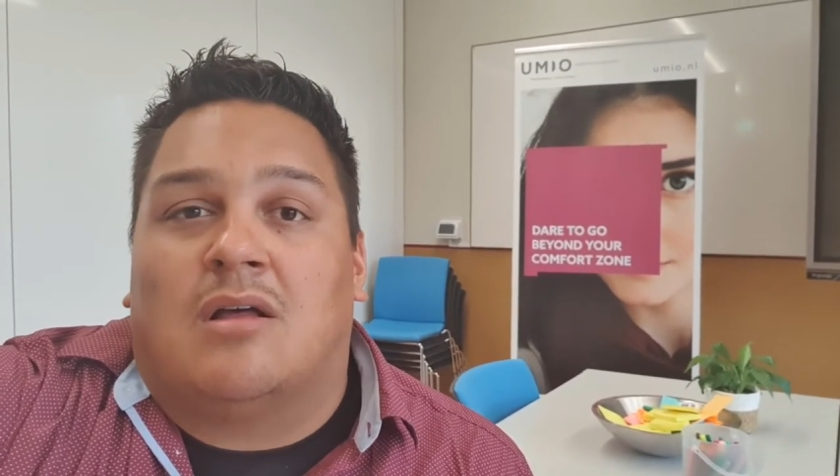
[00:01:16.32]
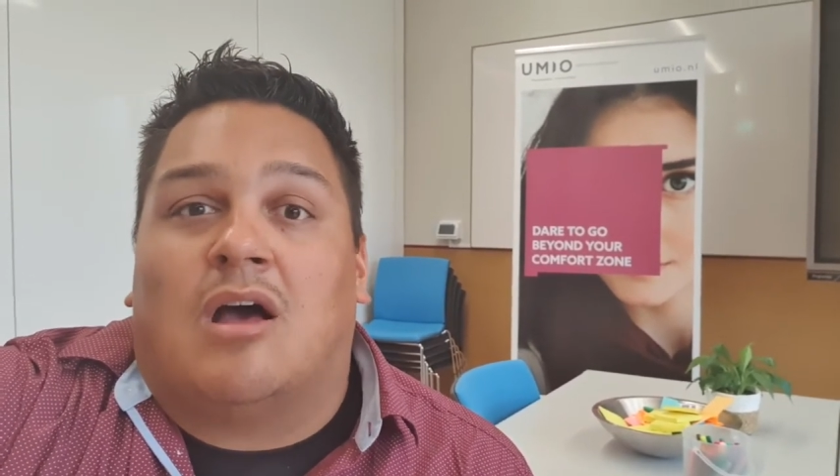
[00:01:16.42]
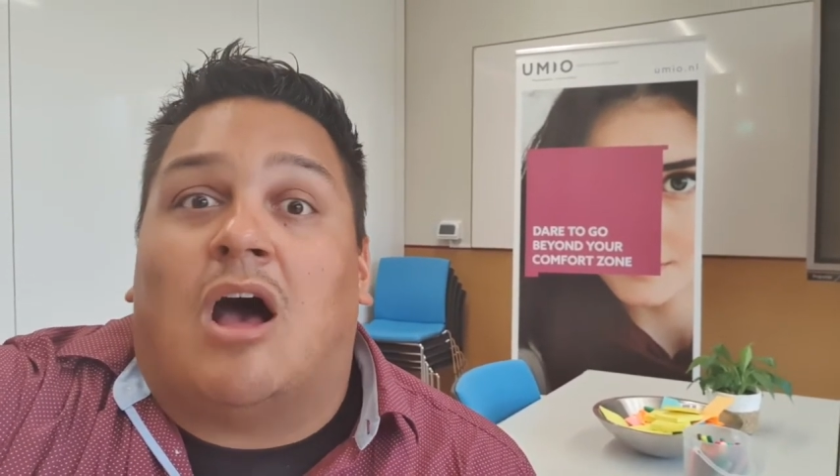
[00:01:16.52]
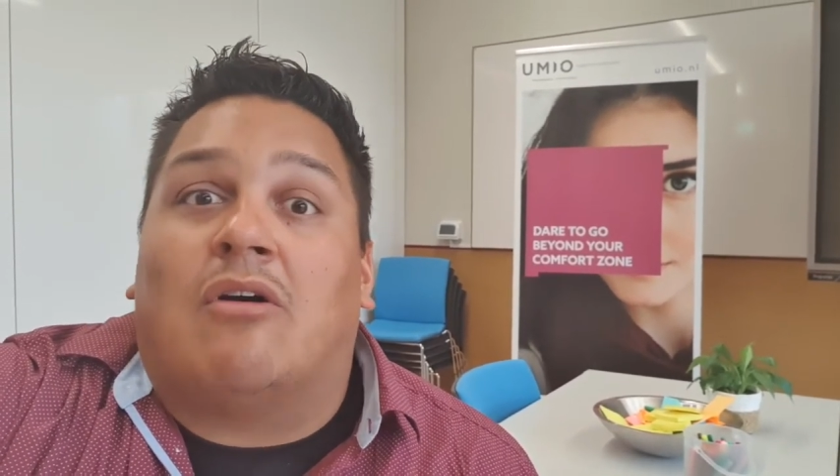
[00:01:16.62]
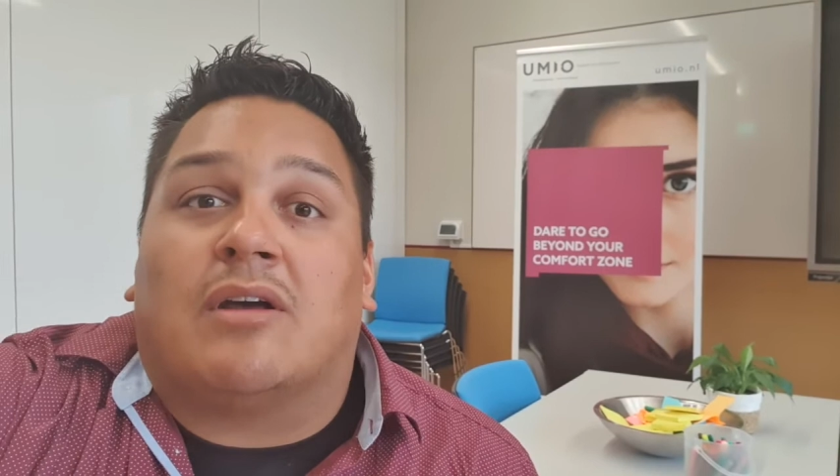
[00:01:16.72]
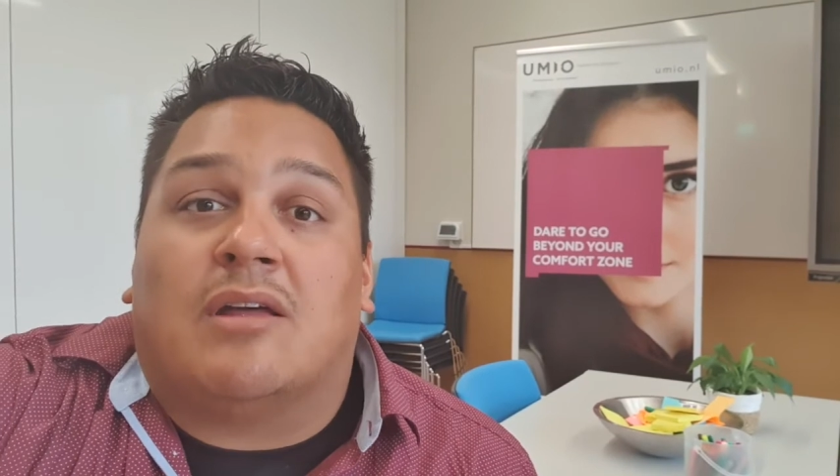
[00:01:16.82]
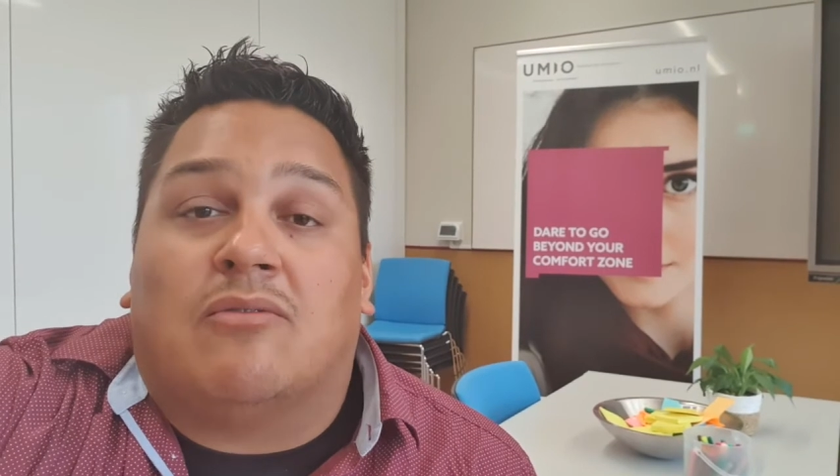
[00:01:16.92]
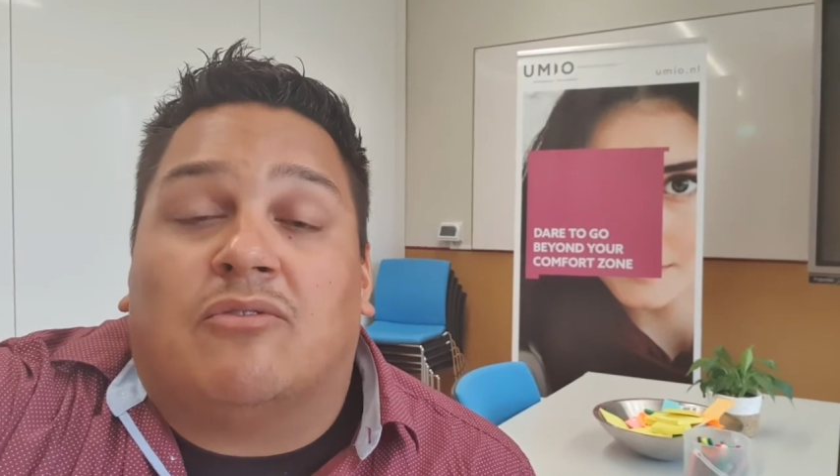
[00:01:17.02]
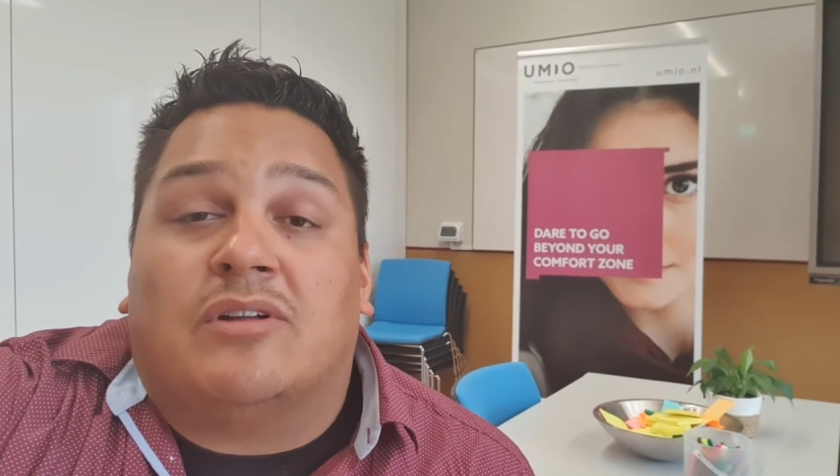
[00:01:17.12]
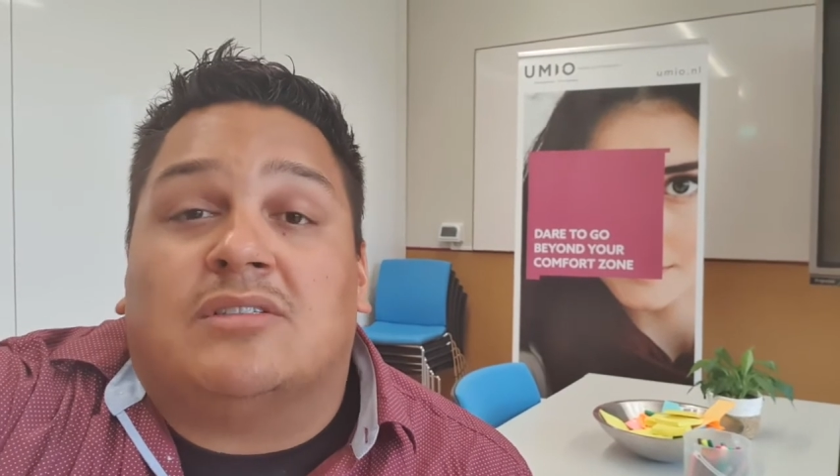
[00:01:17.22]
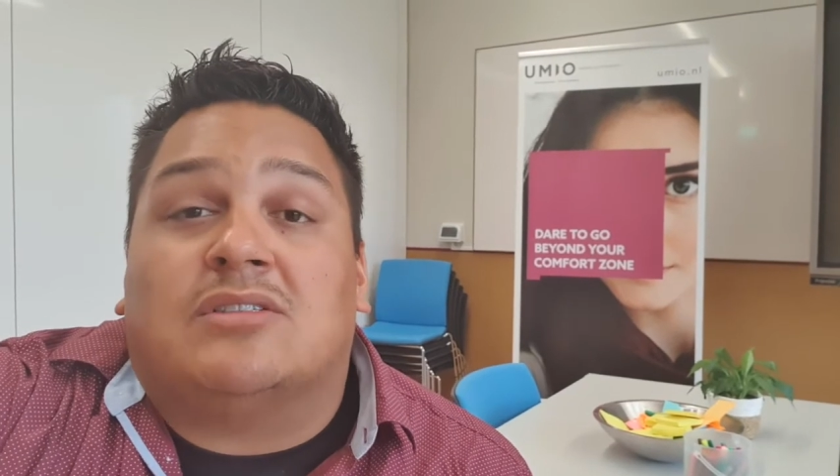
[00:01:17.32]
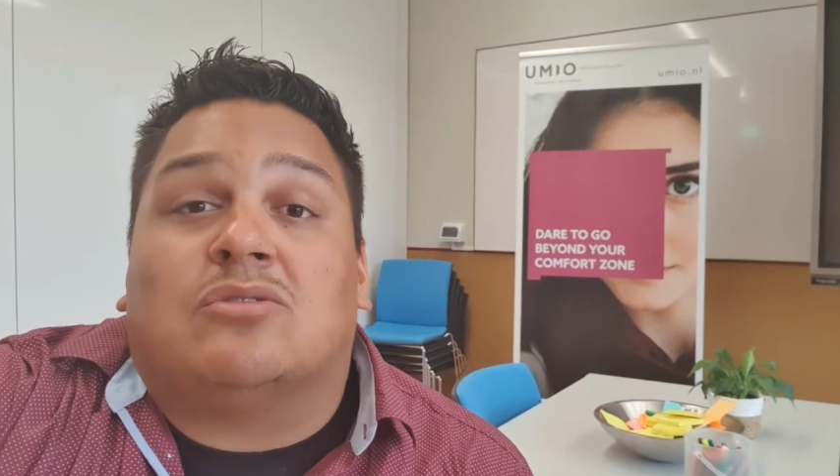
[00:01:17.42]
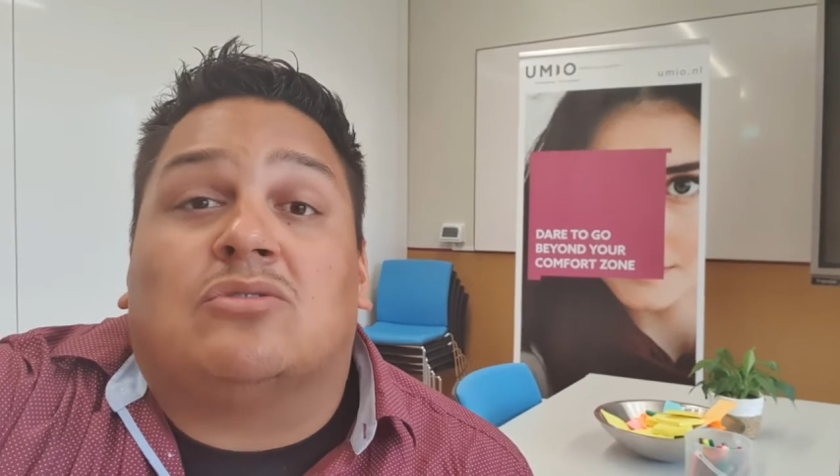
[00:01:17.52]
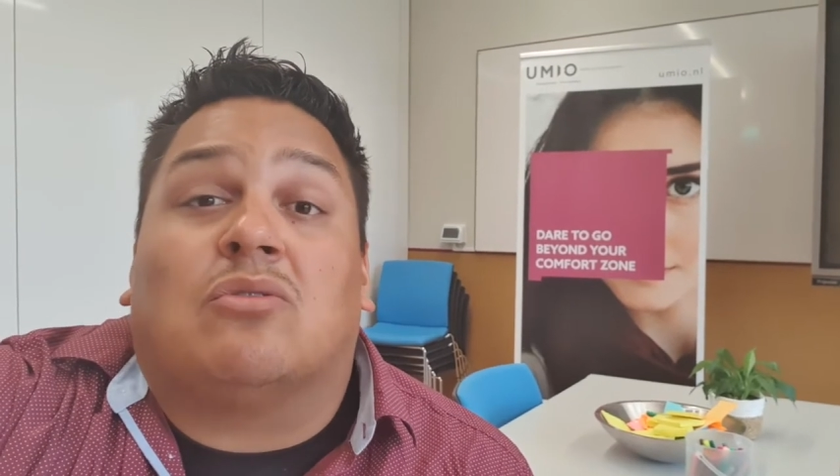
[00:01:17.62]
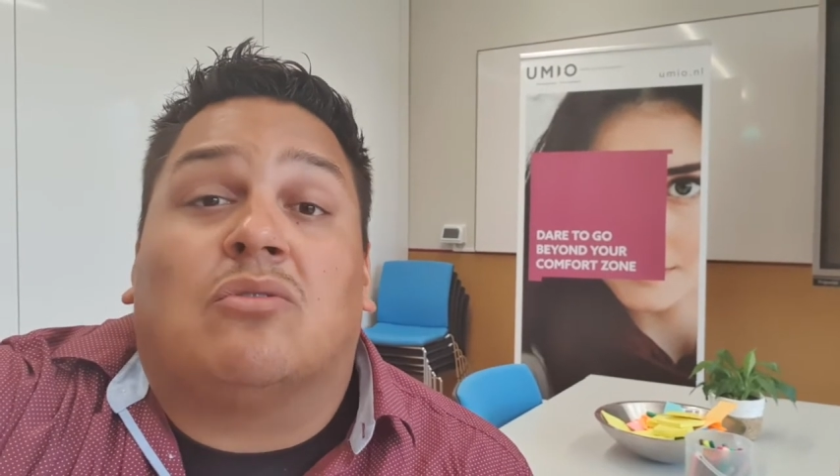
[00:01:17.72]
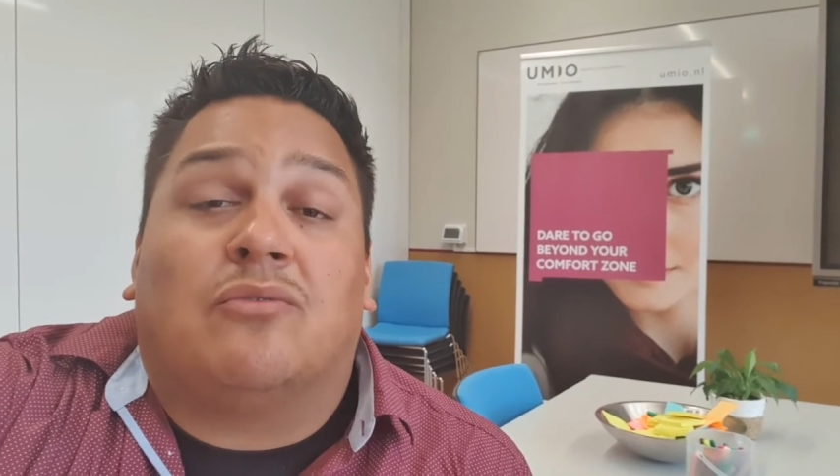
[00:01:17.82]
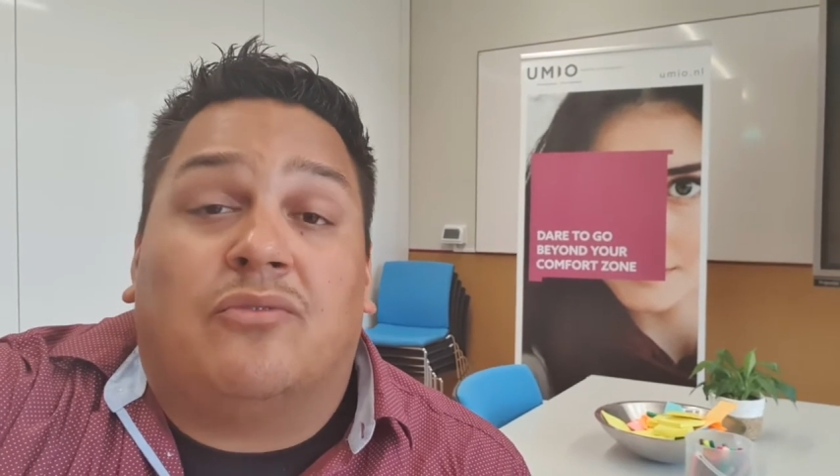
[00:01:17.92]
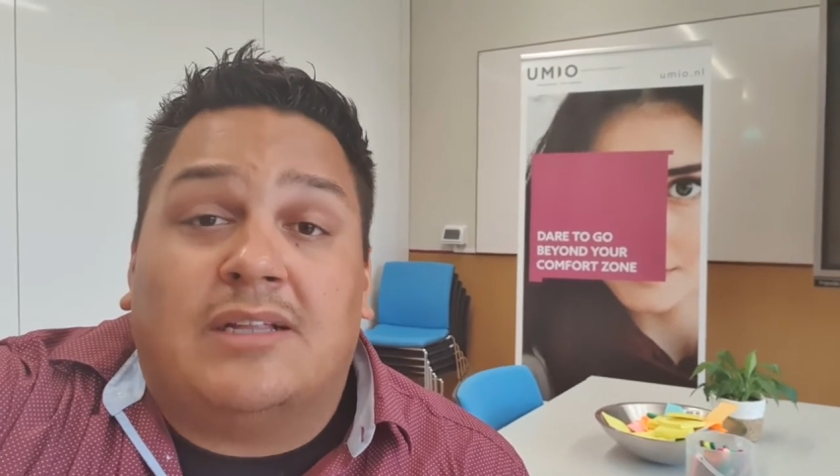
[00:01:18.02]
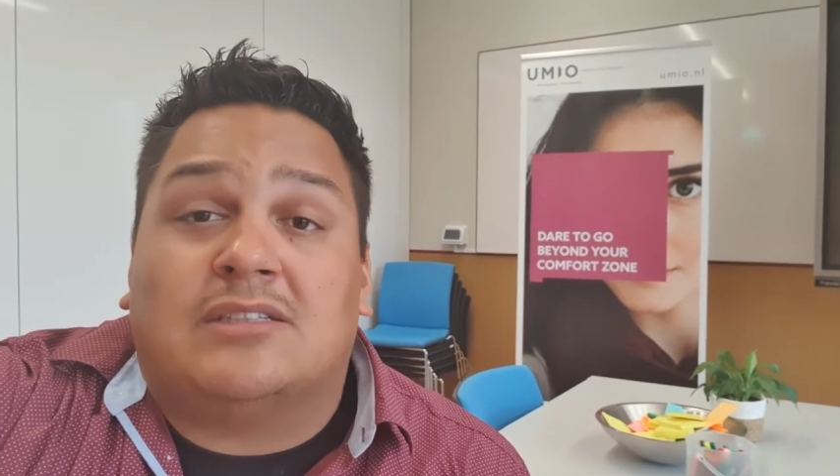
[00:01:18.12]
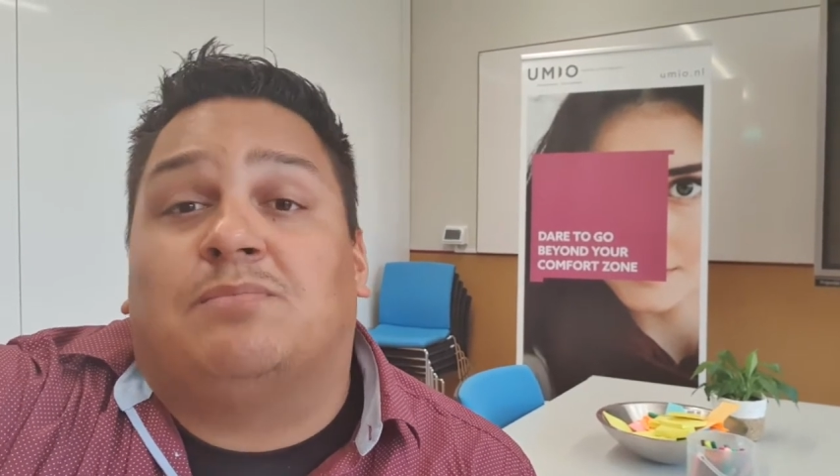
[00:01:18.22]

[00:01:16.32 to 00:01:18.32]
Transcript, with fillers: How can you, for instance, also convince